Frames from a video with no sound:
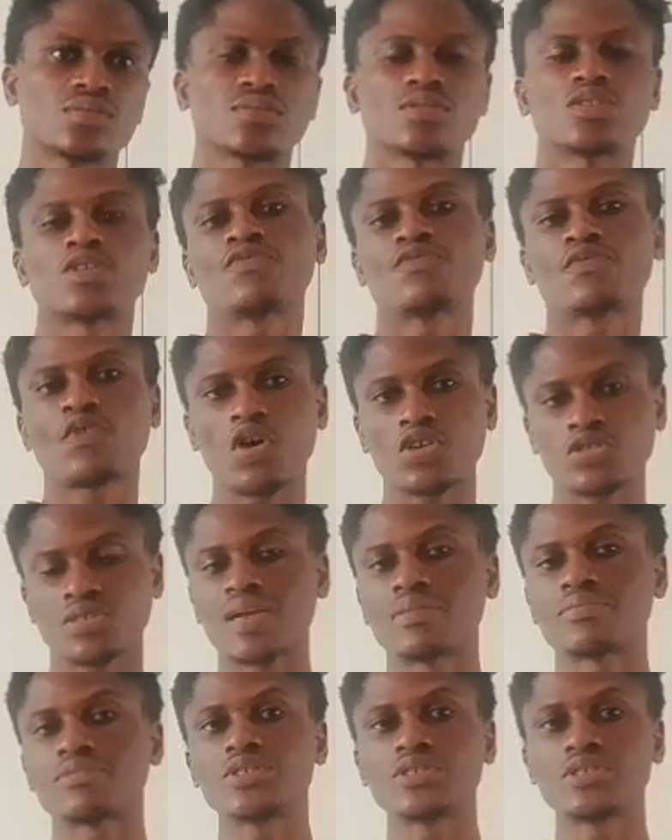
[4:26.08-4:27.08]
The force
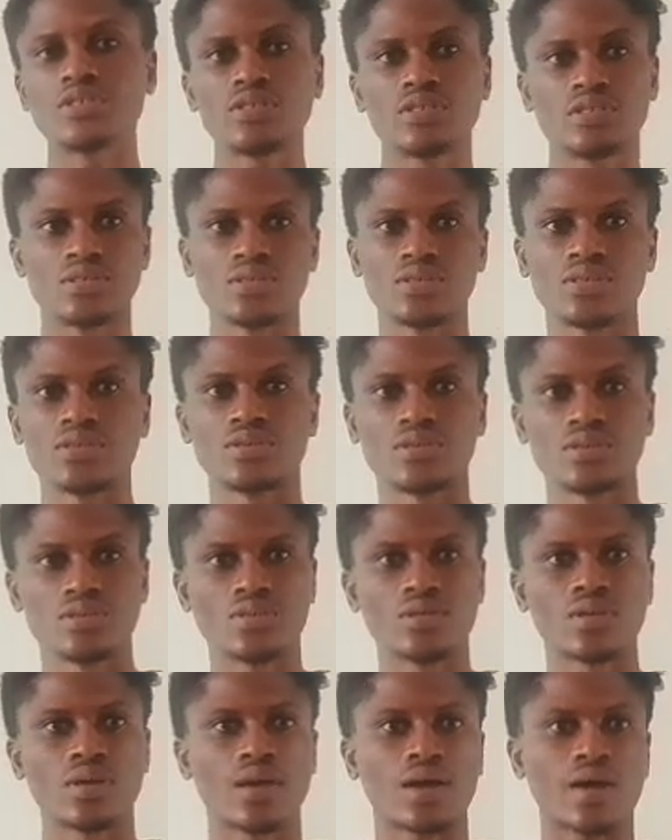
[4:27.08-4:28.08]
can be
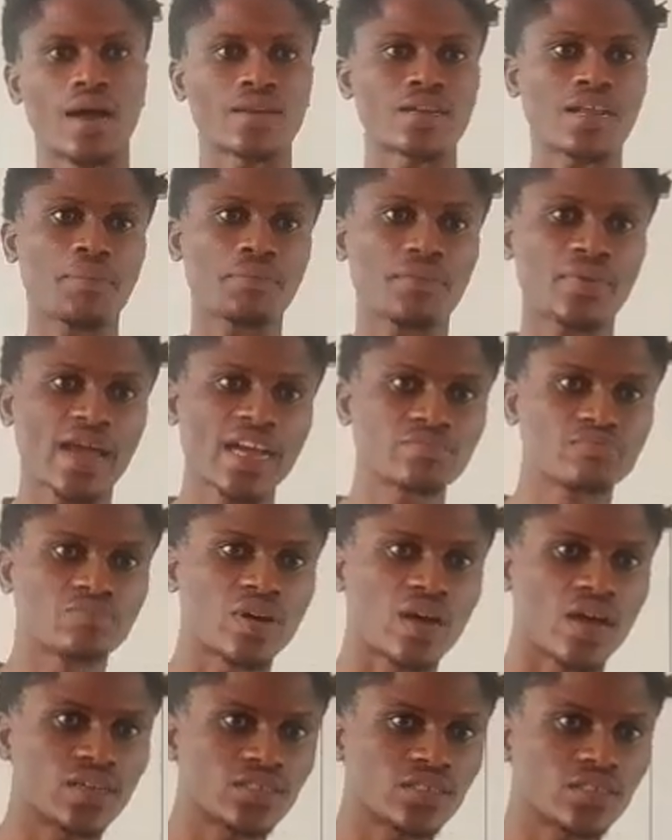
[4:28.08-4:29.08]
an applied
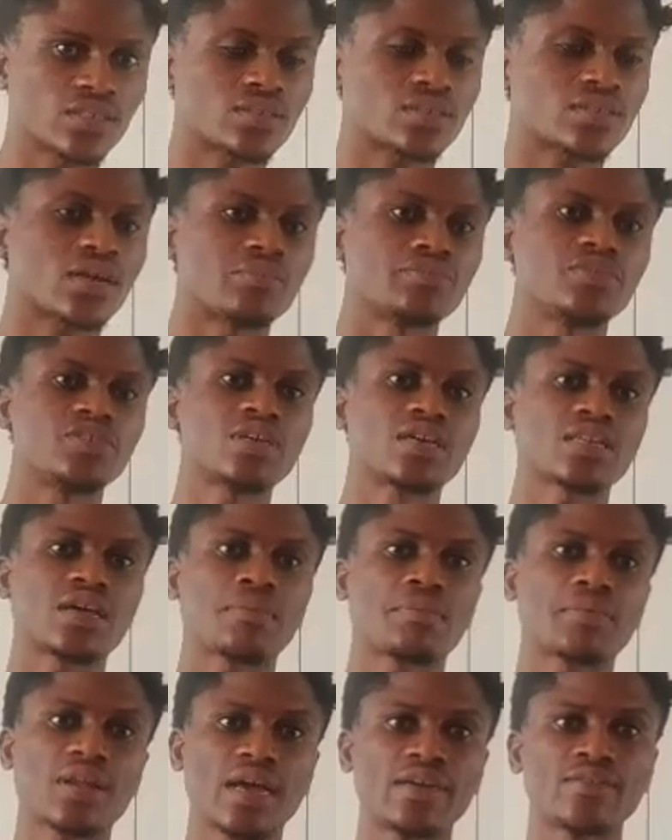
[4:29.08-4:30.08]
mass, can be an
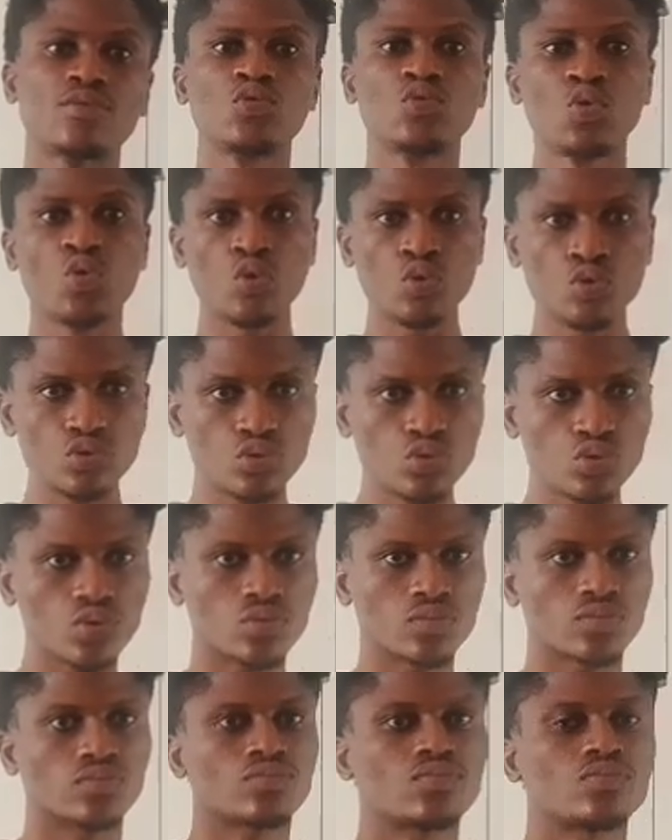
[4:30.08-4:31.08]
applied load,
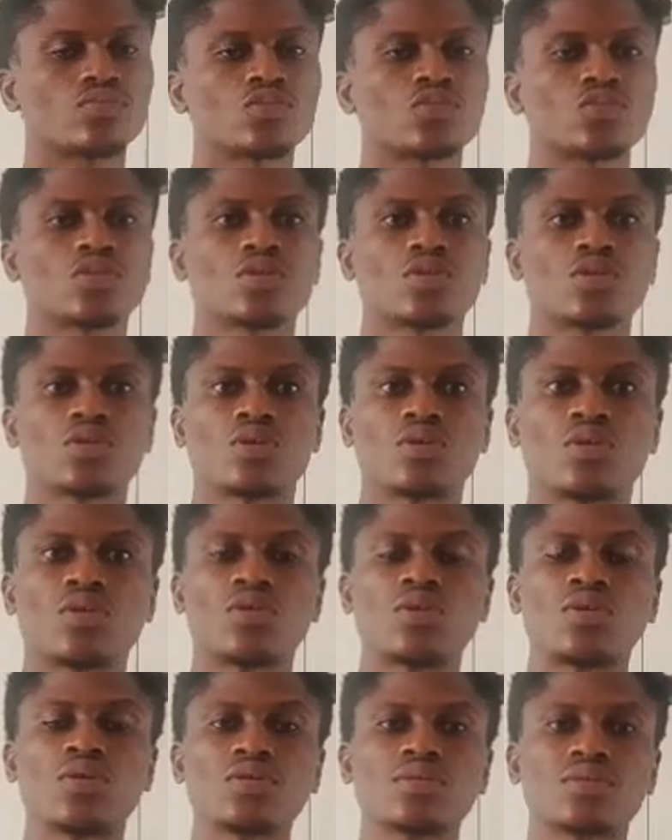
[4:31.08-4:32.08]

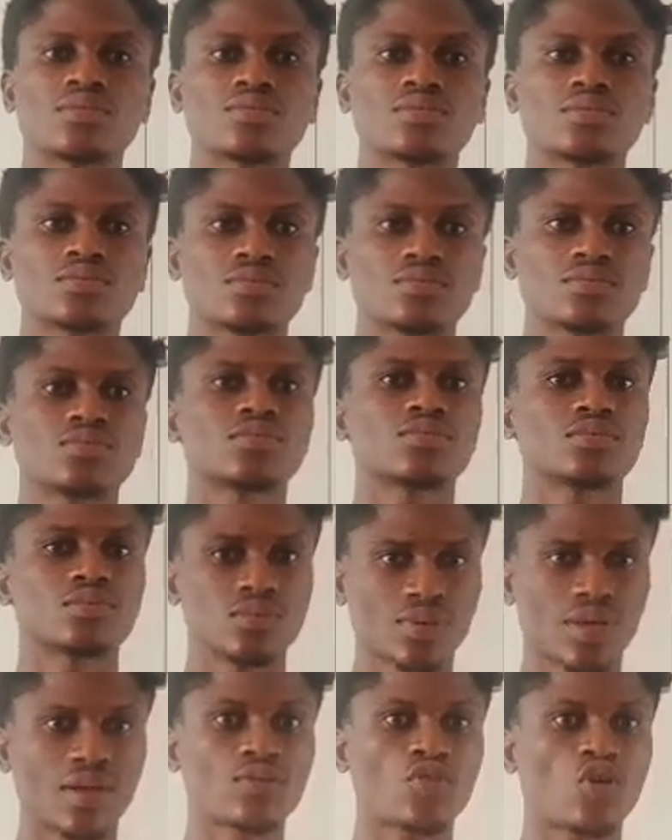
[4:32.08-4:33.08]
or
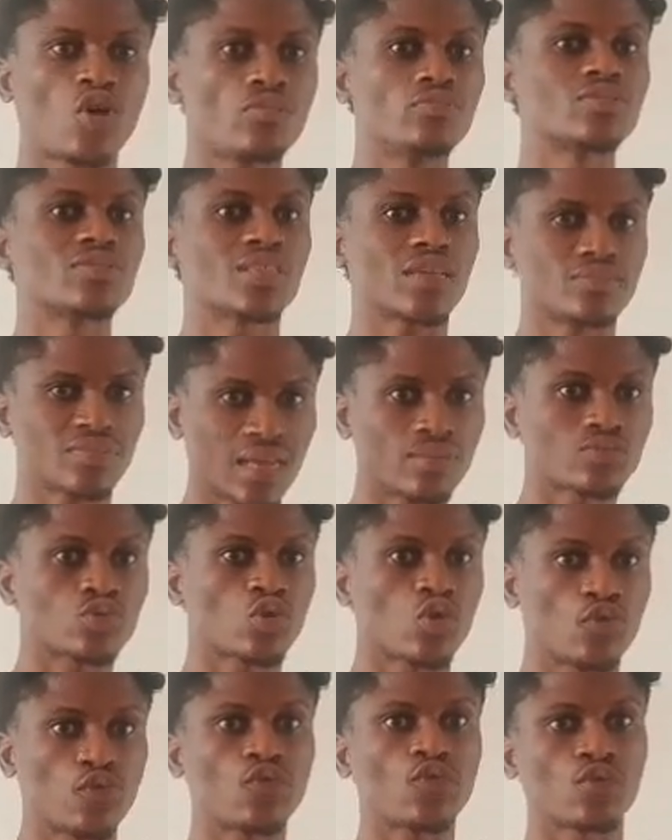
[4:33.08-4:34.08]
can come in terms
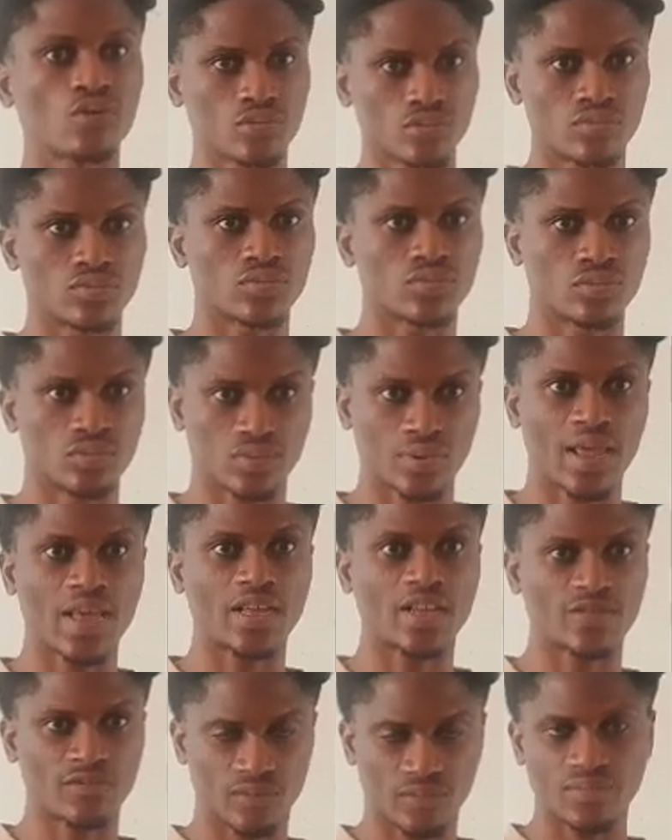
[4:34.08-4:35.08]
of
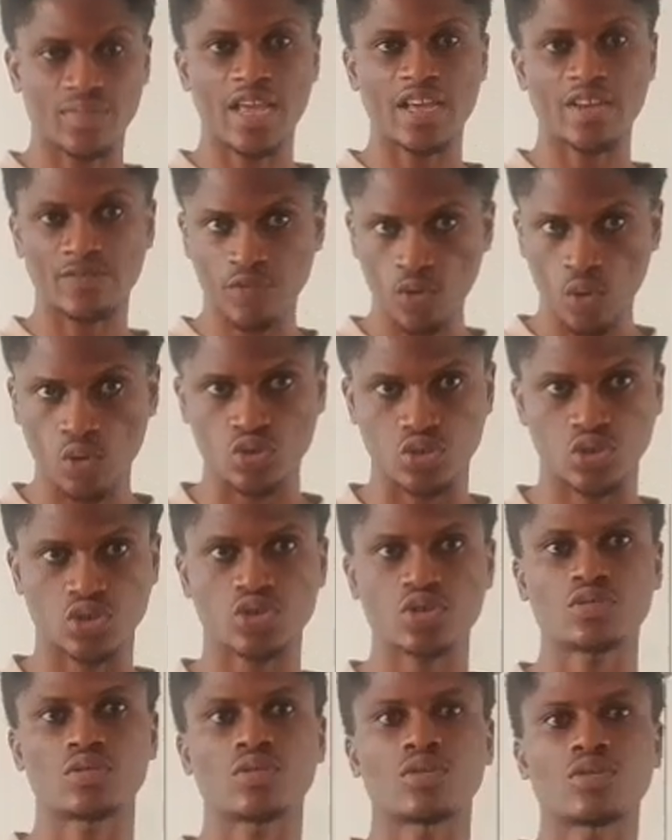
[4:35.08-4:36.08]
like
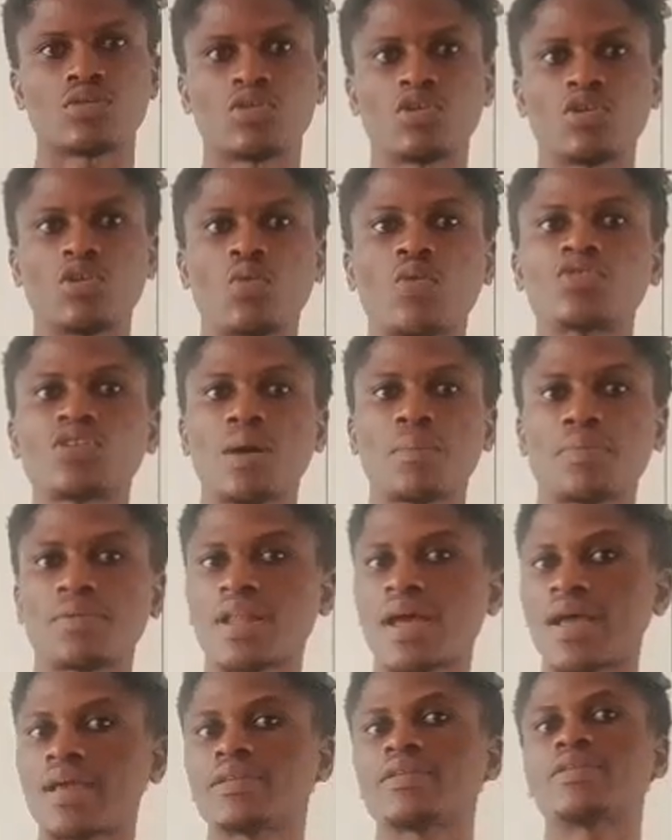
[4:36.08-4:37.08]
force, or when you
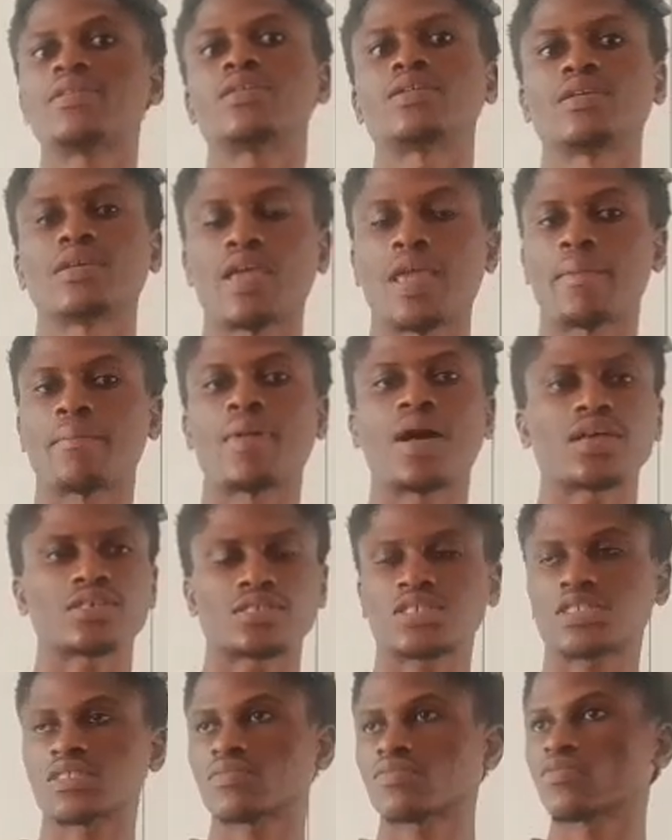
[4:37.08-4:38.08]
apply a
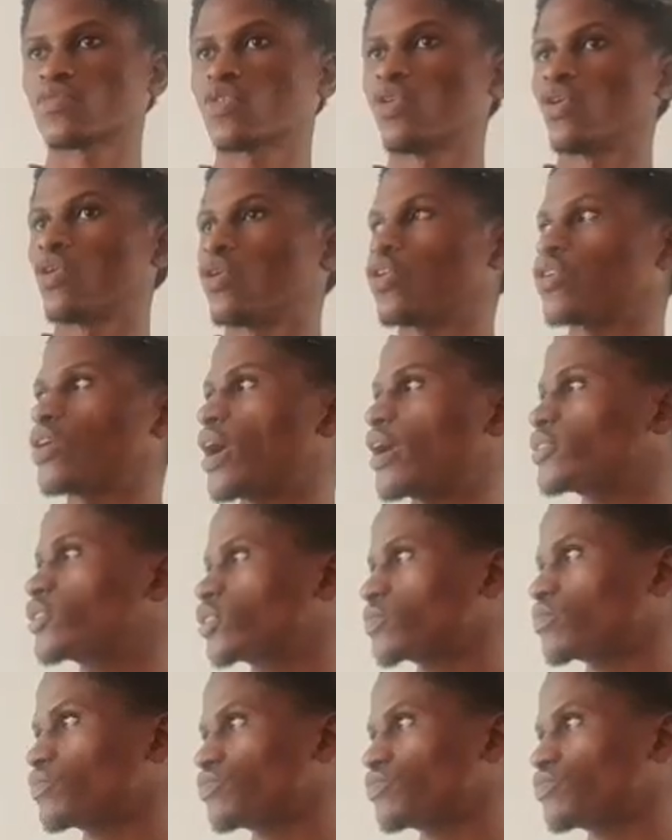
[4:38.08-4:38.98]
mass. Alright,